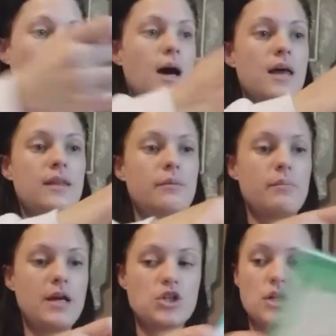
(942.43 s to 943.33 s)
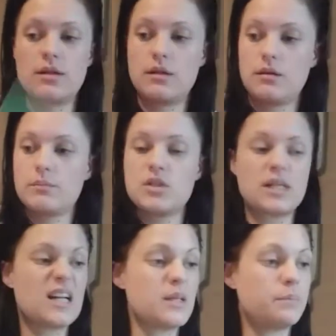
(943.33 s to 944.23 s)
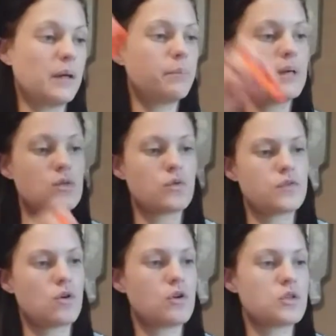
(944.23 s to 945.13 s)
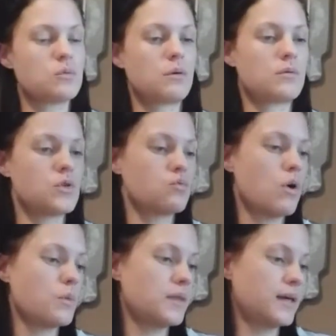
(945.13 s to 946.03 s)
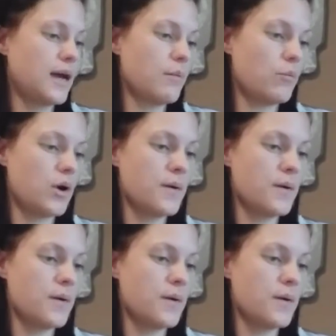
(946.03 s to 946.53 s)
I then measure, I'm just going to cut a big piece off. It's hard to work with this roll with the camera.